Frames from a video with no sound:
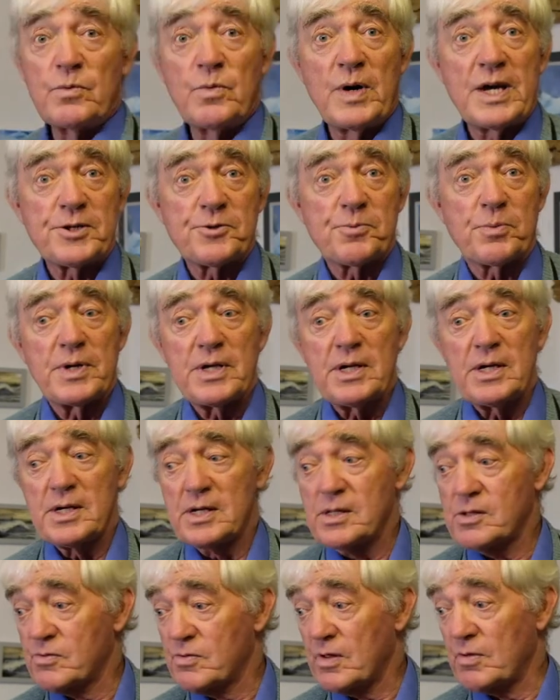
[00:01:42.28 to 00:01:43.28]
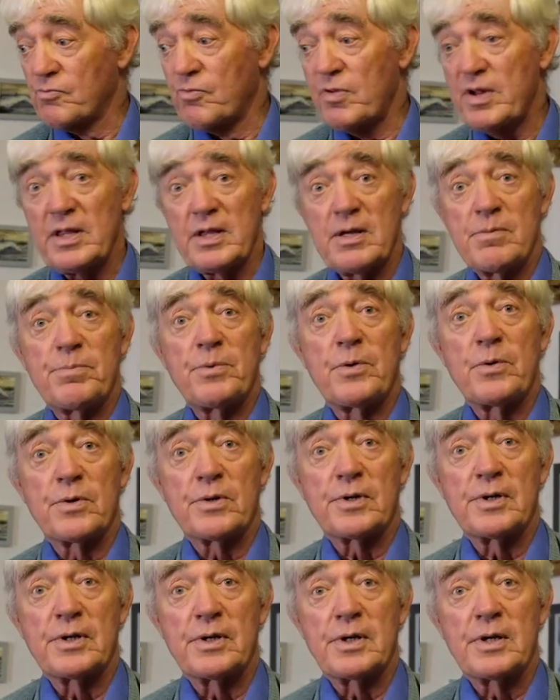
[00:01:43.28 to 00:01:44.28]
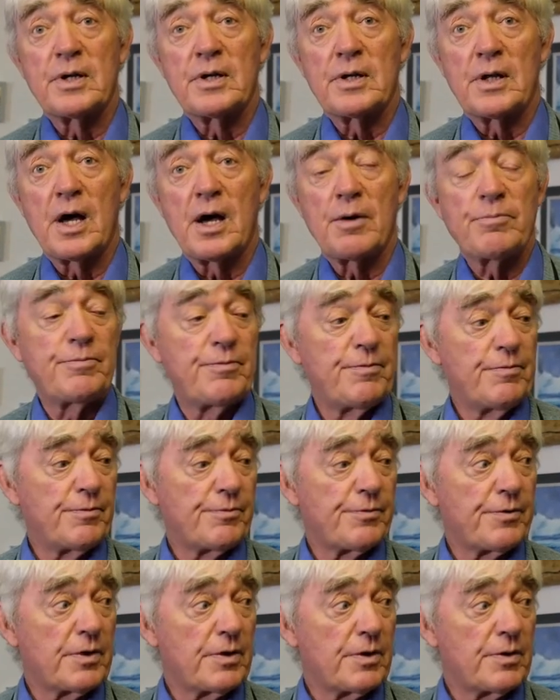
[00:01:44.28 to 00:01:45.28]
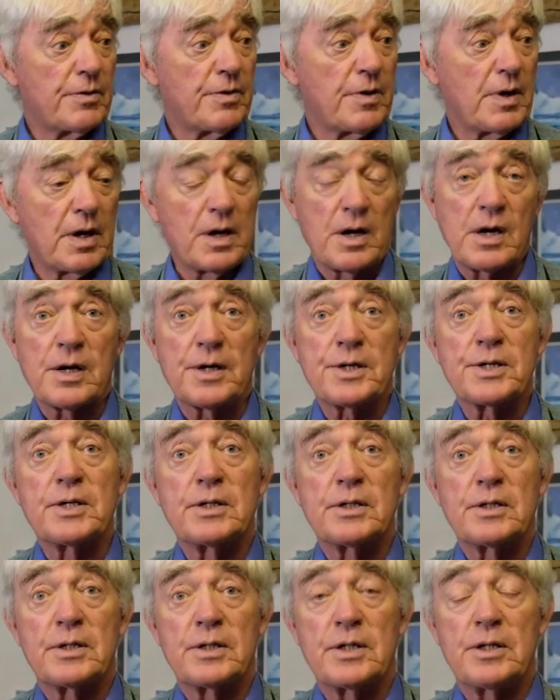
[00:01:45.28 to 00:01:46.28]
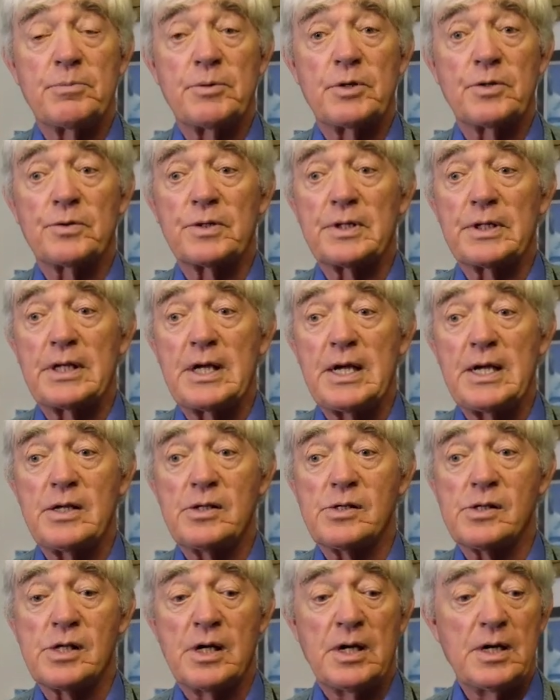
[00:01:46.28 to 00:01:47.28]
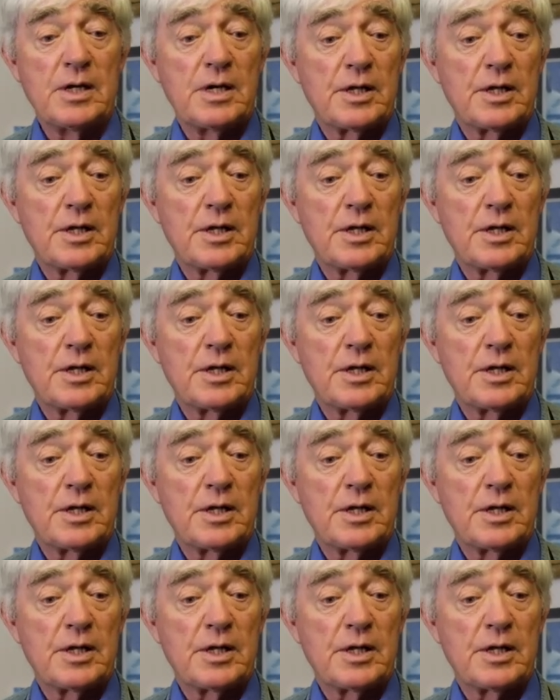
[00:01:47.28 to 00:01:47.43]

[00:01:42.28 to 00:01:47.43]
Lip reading: Westbury is really important hub for art in Milton Keynes.